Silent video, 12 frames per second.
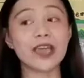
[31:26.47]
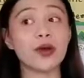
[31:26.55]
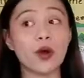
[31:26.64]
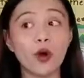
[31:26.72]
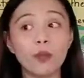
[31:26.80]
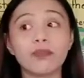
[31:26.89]
I
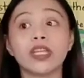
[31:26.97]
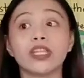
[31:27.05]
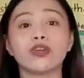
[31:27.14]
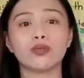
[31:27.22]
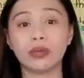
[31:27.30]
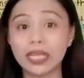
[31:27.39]
hope that
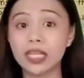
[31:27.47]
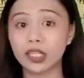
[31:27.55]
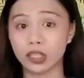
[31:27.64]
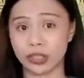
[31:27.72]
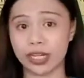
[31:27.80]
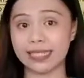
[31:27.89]
you
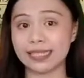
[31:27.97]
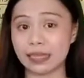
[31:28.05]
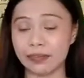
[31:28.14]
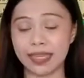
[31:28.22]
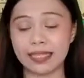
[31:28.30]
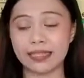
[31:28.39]
really learned
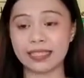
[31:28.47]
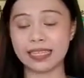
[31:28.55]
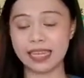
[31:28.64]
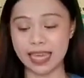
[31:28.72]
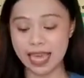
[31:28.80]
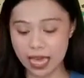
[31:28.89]
something
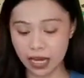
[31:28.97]
today.